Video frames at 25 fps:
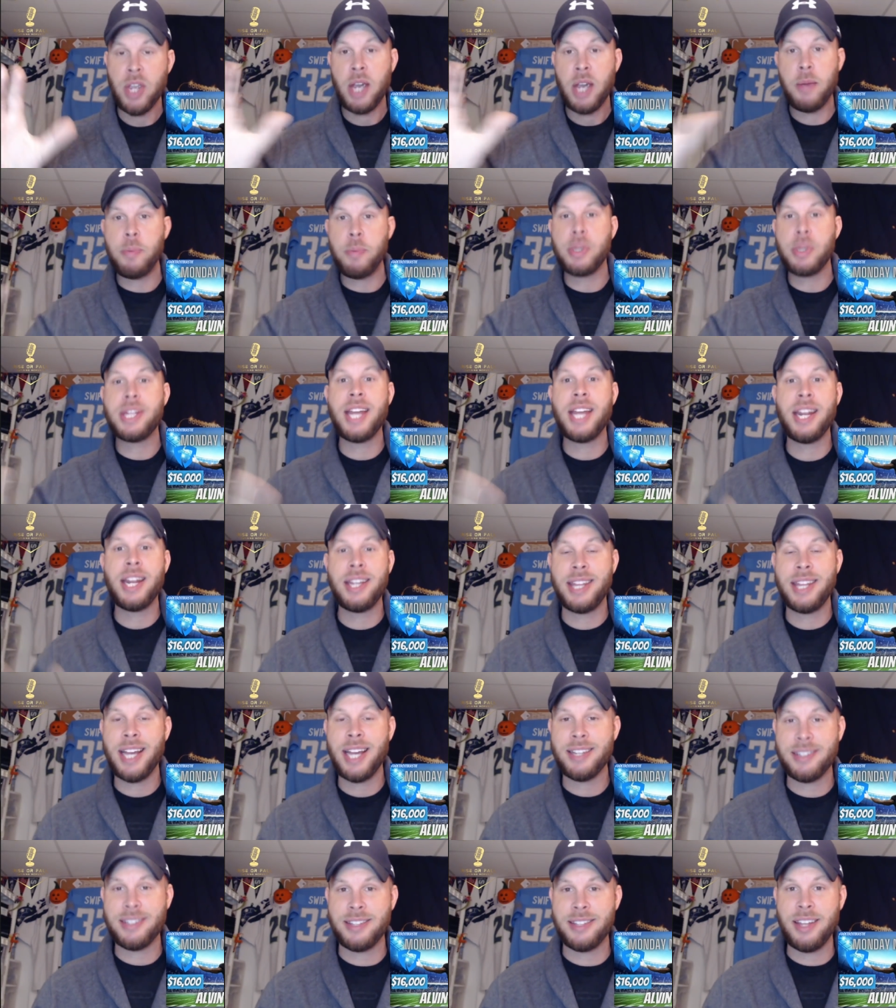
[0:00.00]
but then
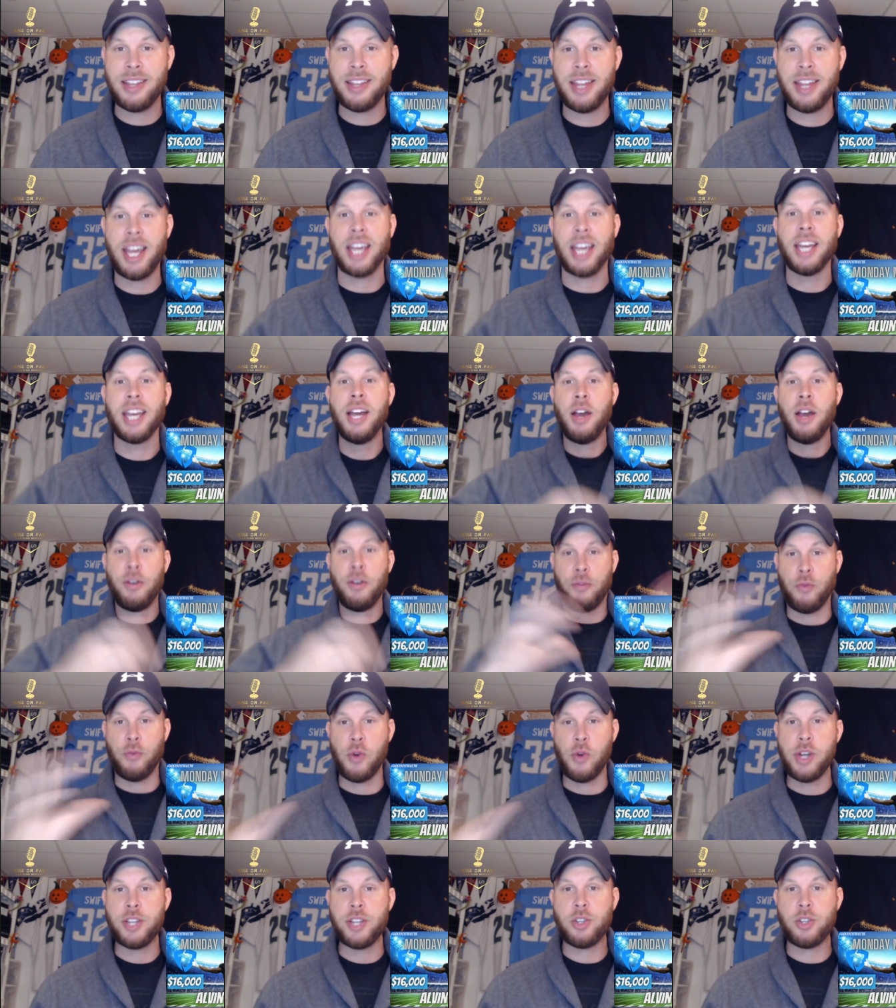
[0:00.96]
that's the thing.
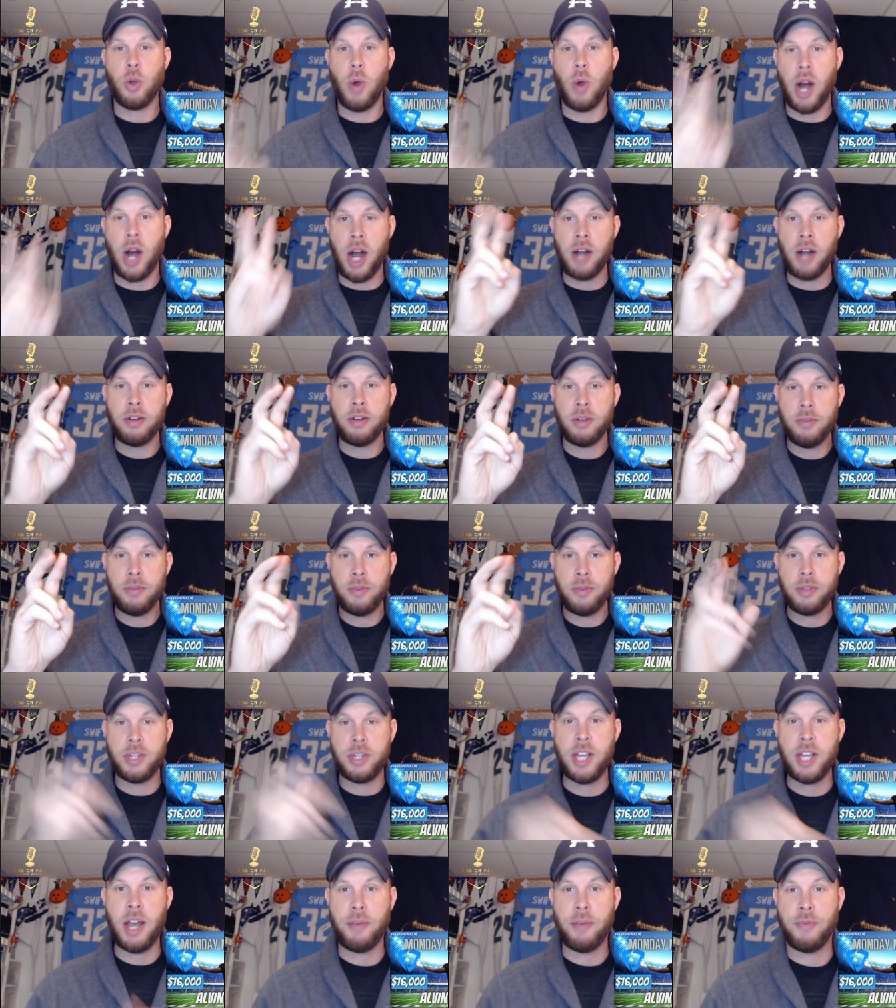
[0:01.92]
Free square,
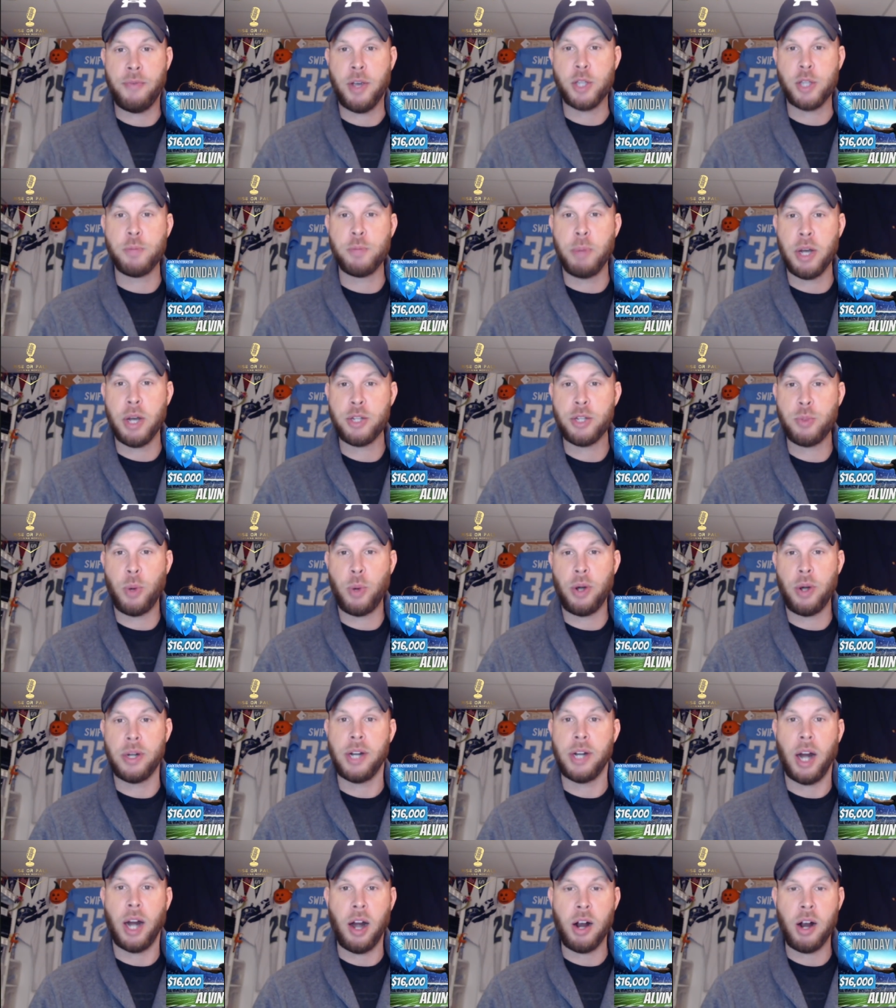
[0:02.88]
D F S buzzword
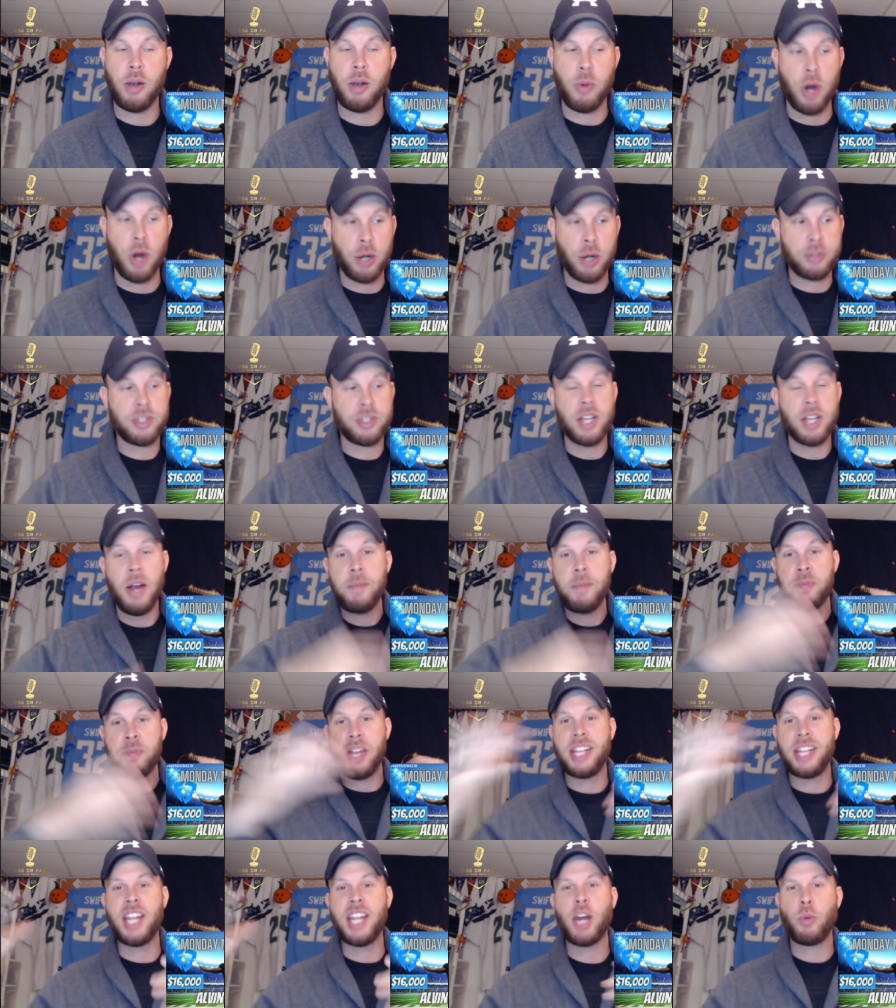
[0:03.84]
and air quotes,
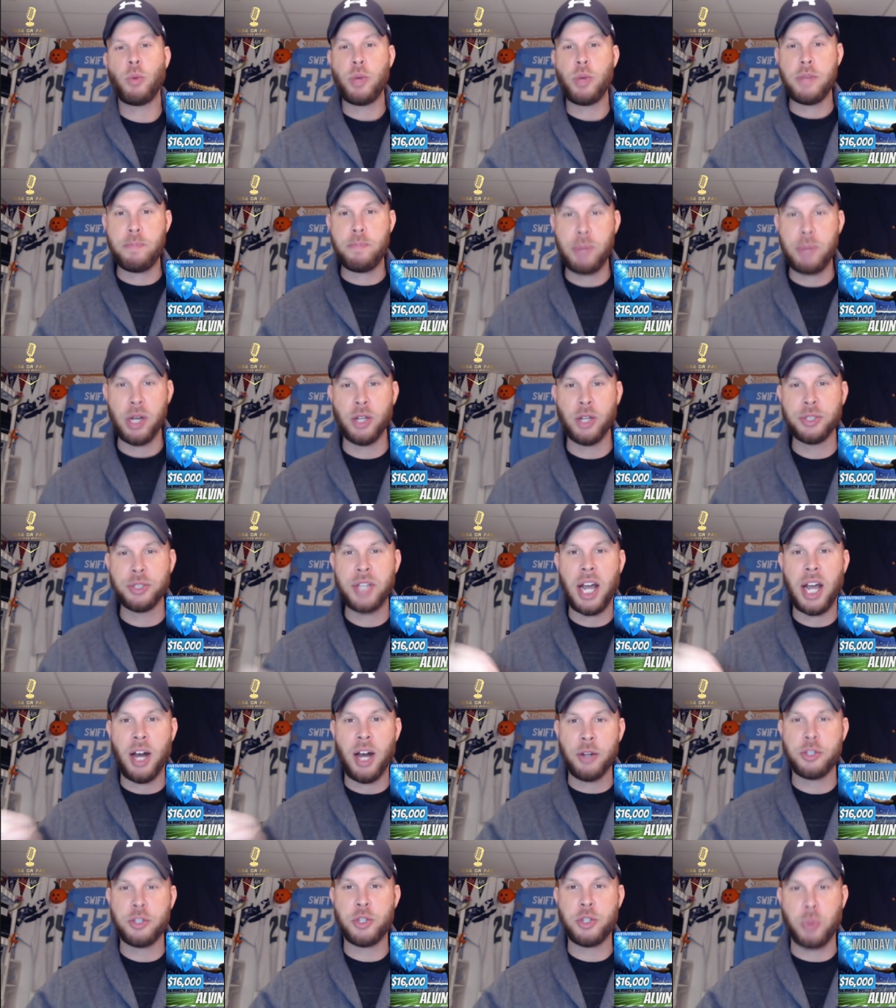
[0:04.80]
and then we build
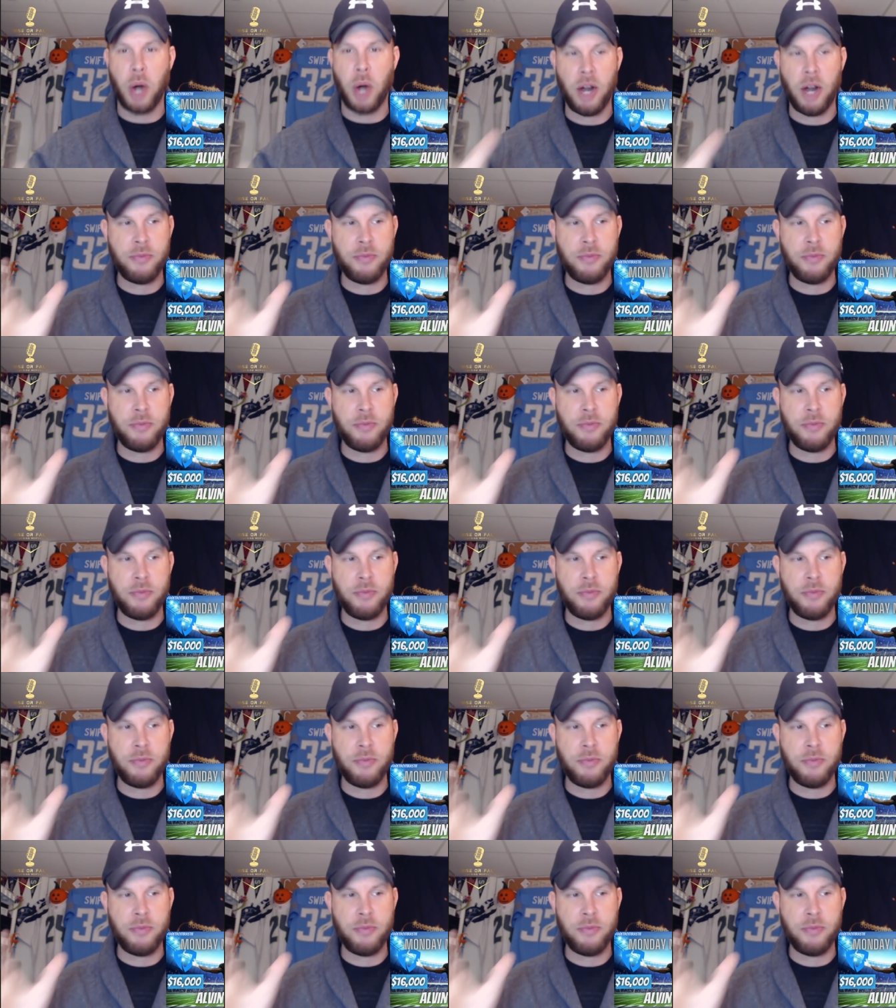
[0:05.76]
elsewhere.